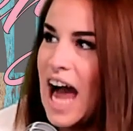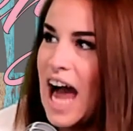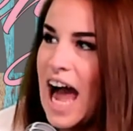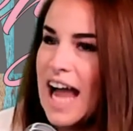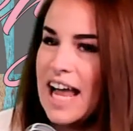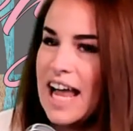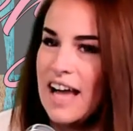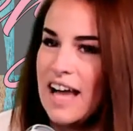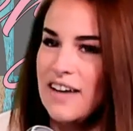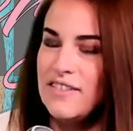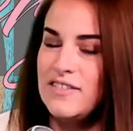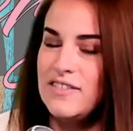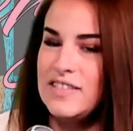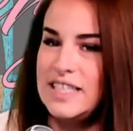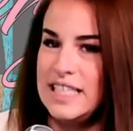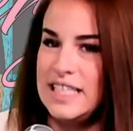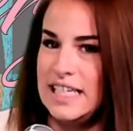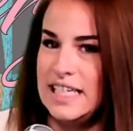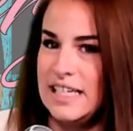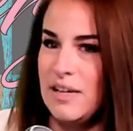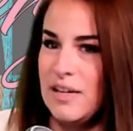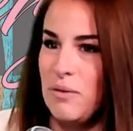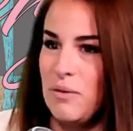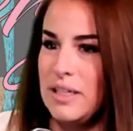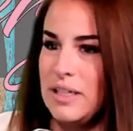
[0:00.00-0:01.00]
I have
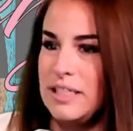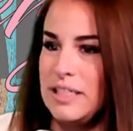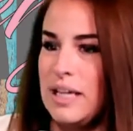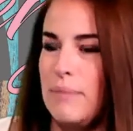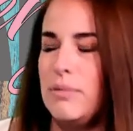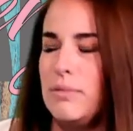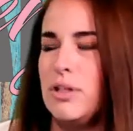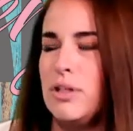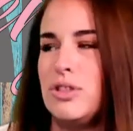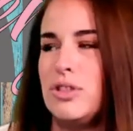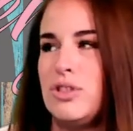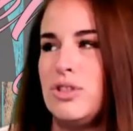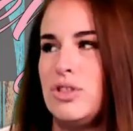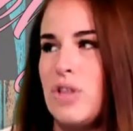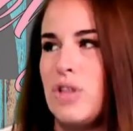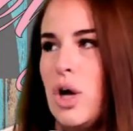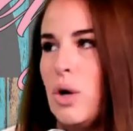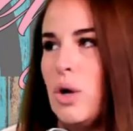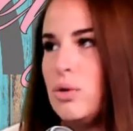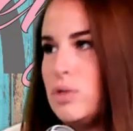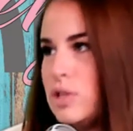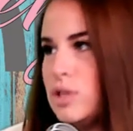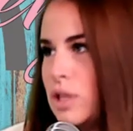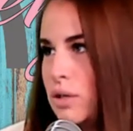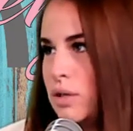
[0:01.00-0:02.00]
seen it one time. They're
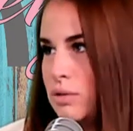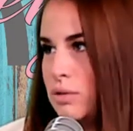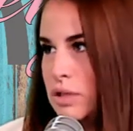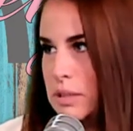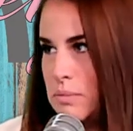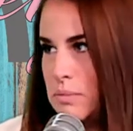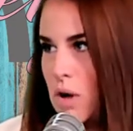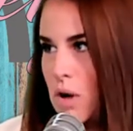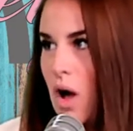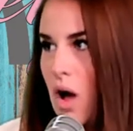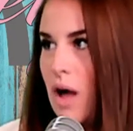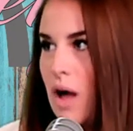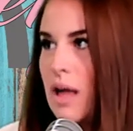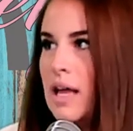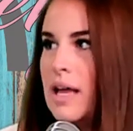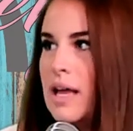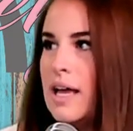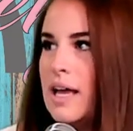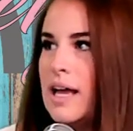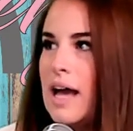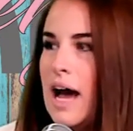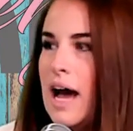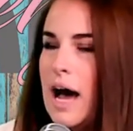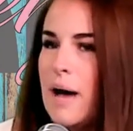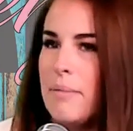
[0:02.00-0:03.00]
so small,
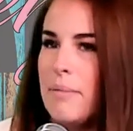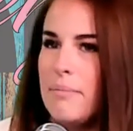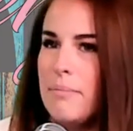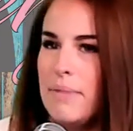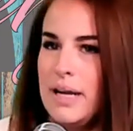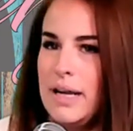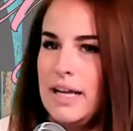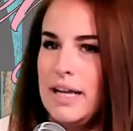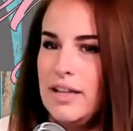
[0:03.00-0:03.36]
but